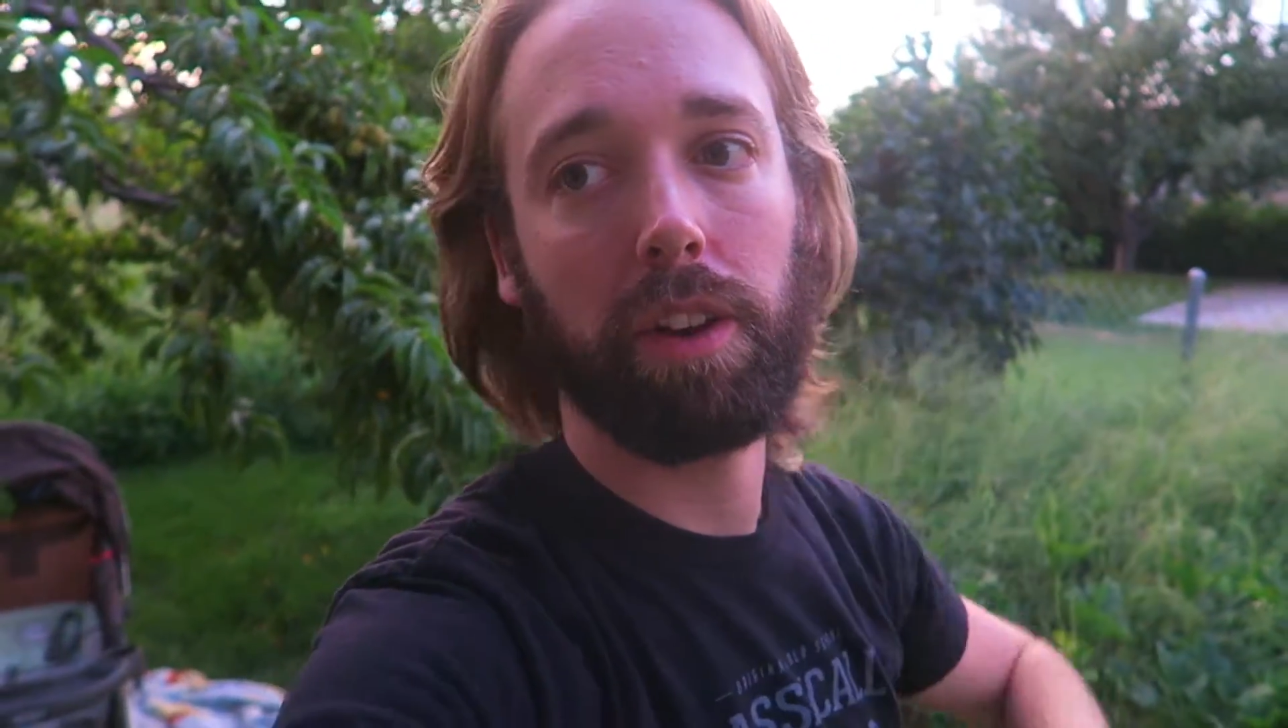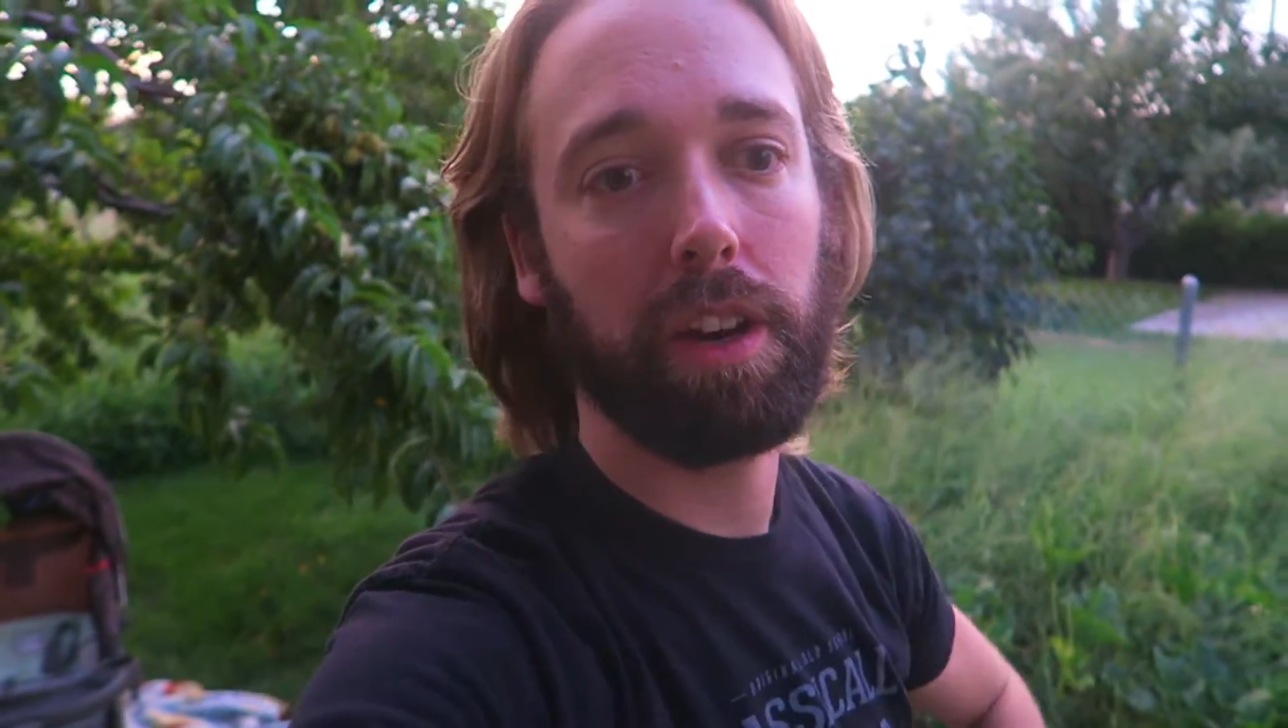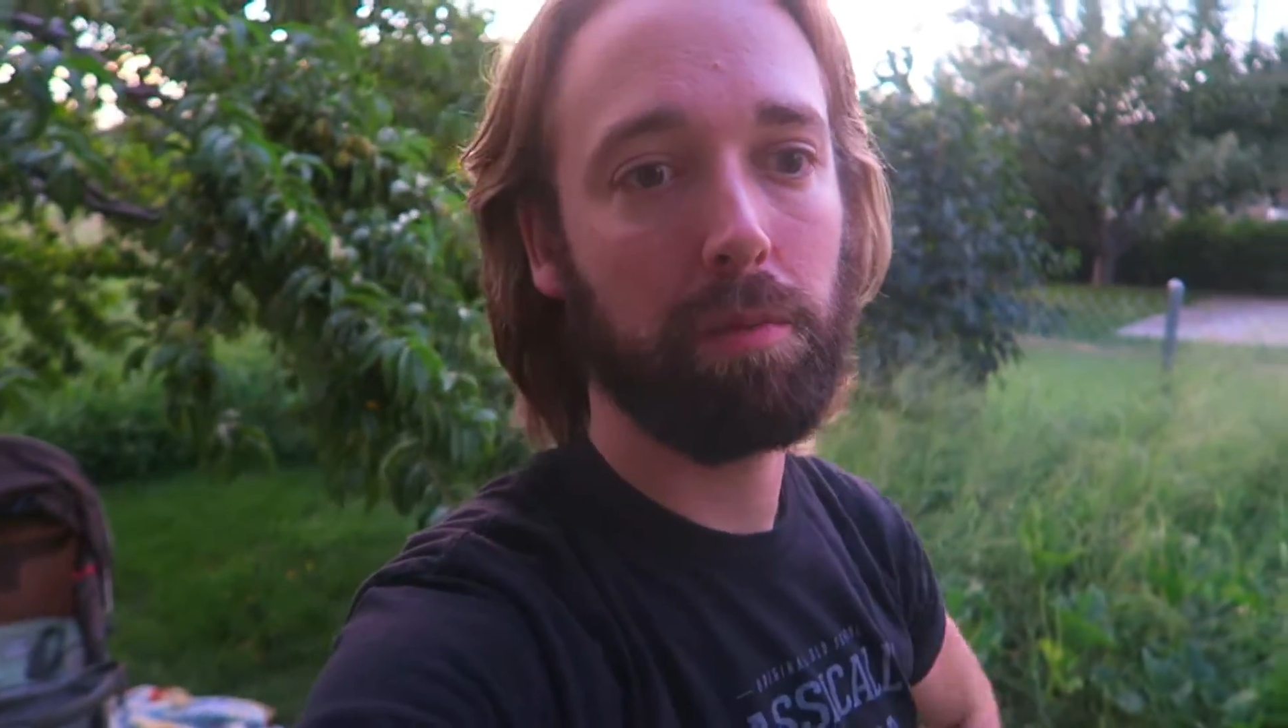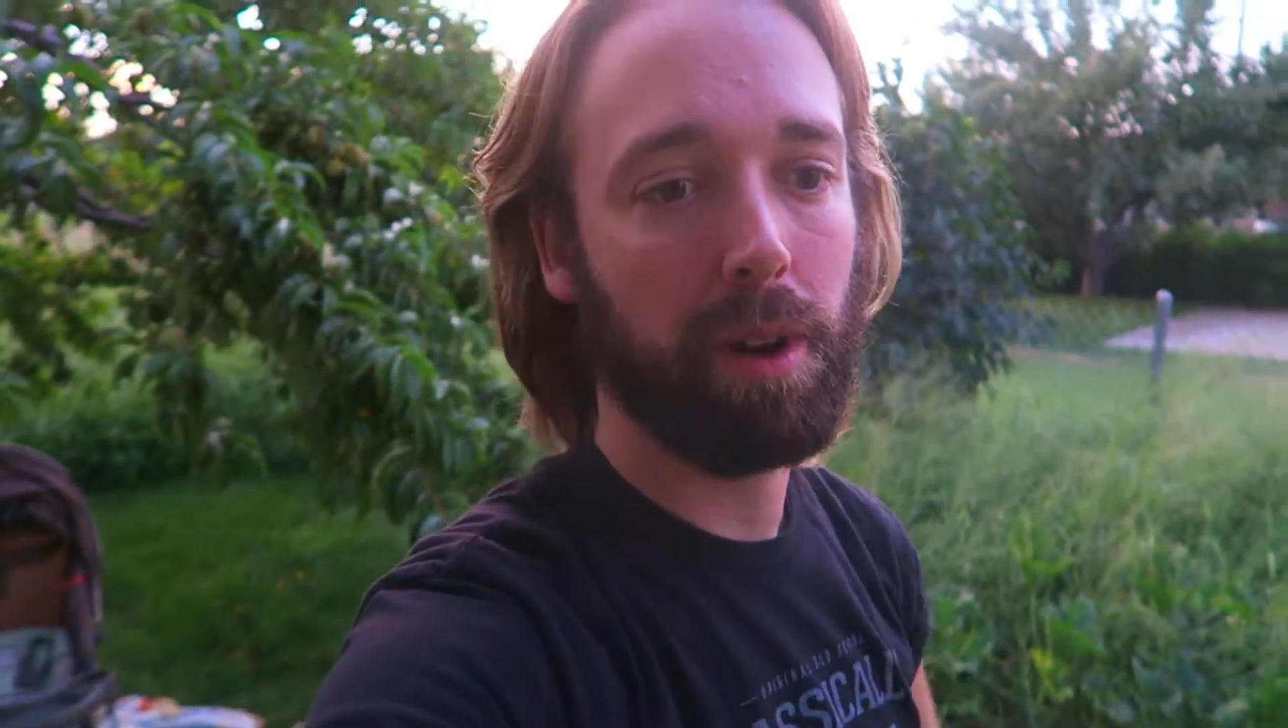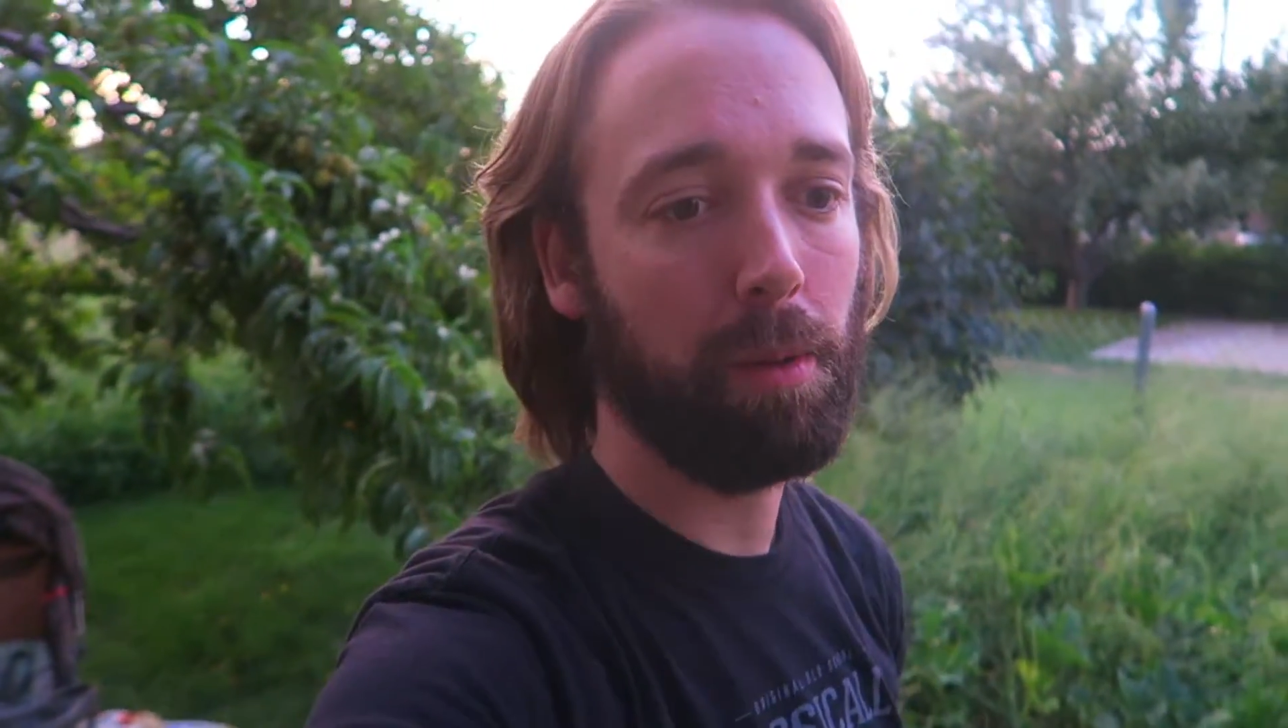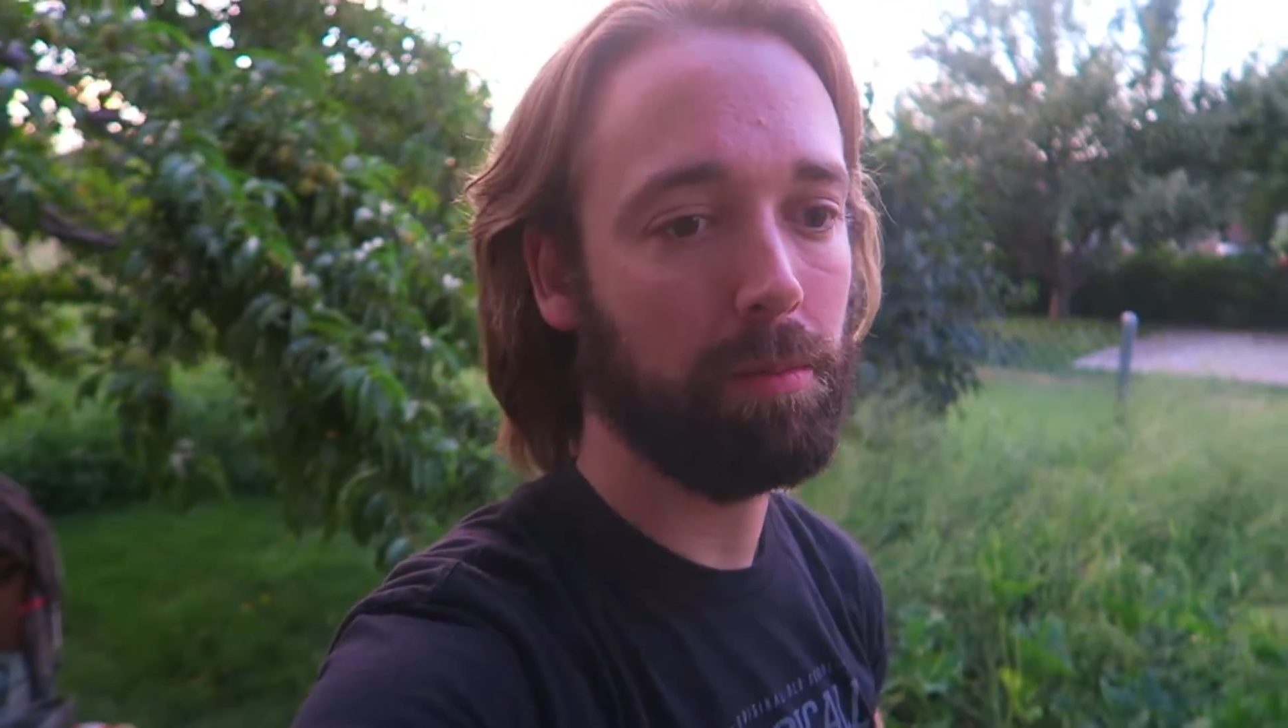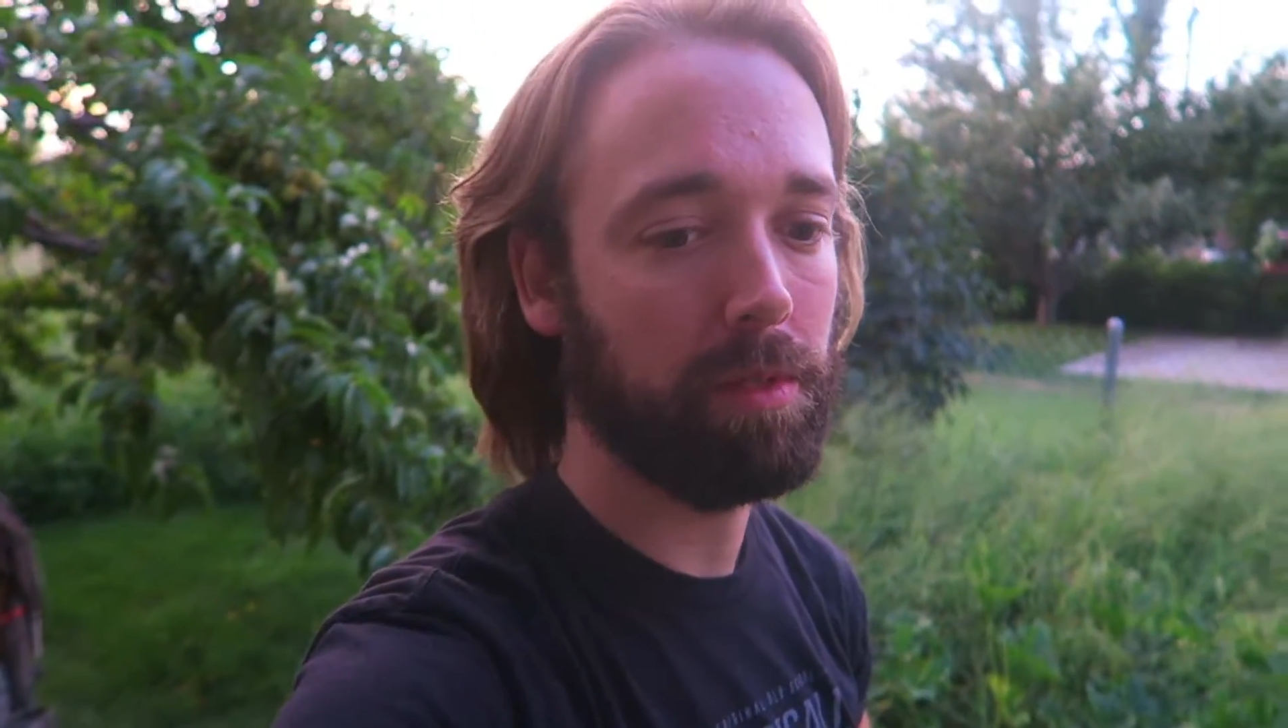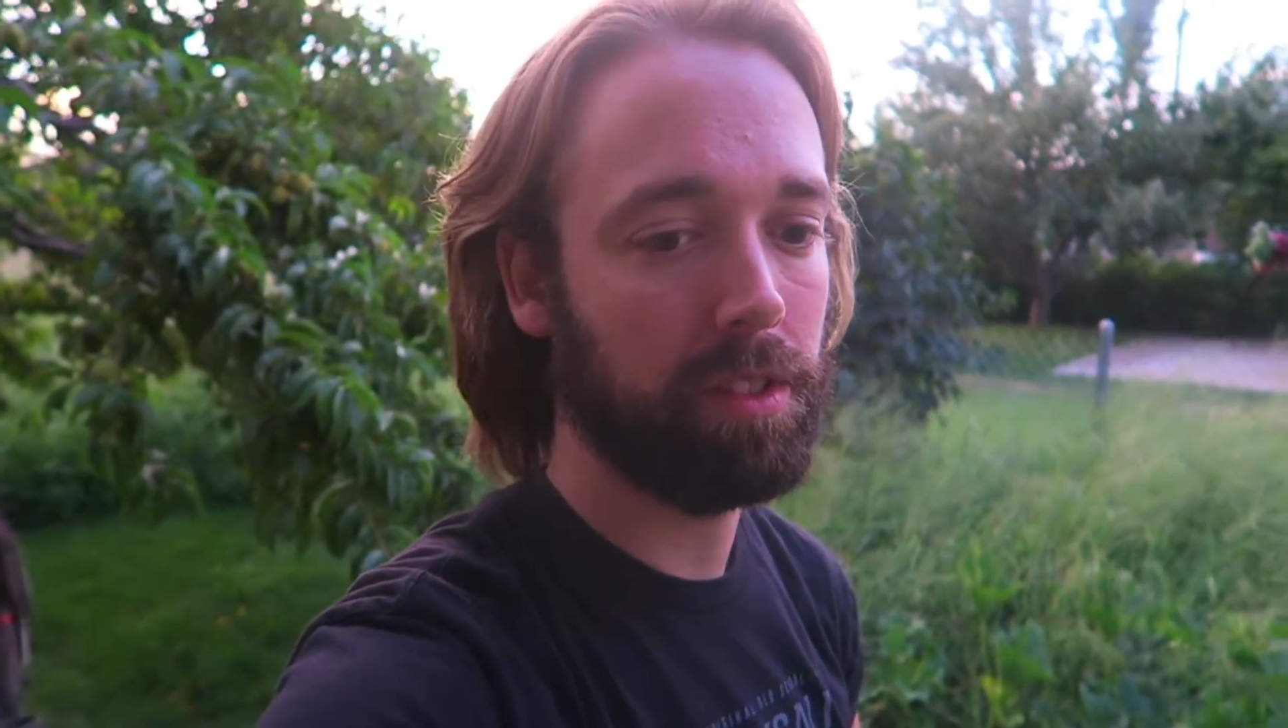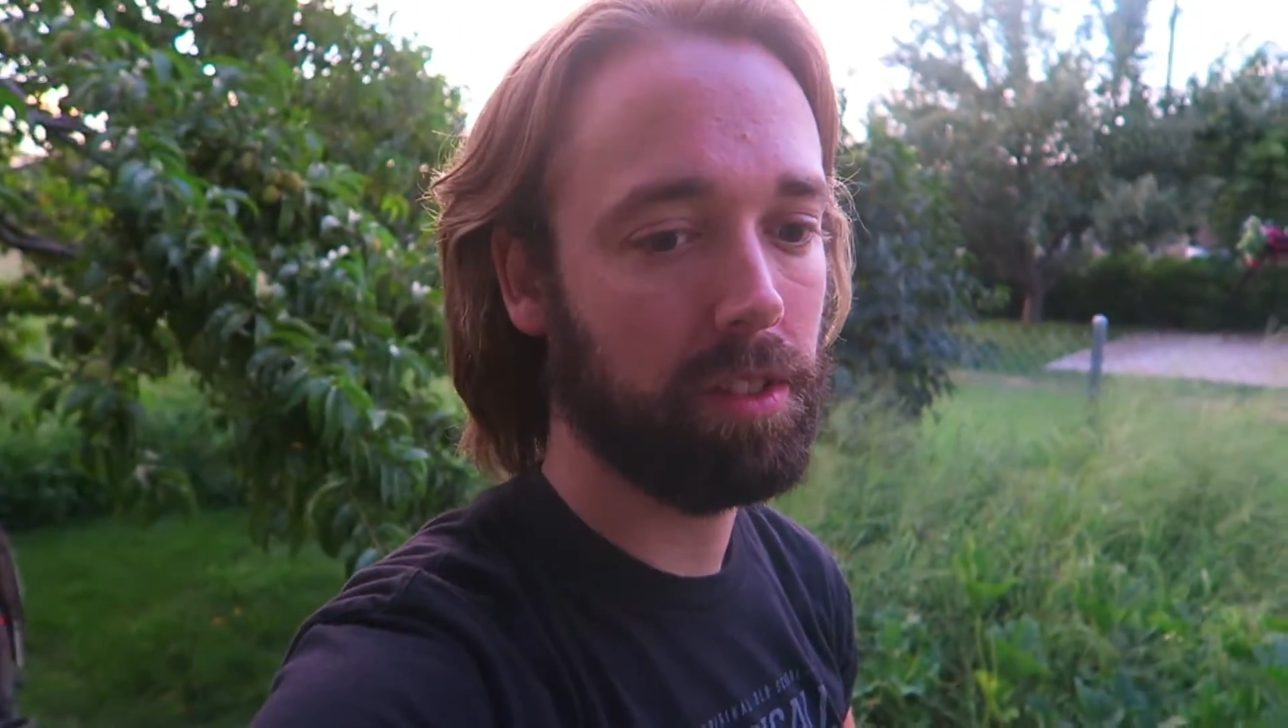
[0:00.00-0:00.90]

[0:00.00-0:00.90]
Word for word: want any problems.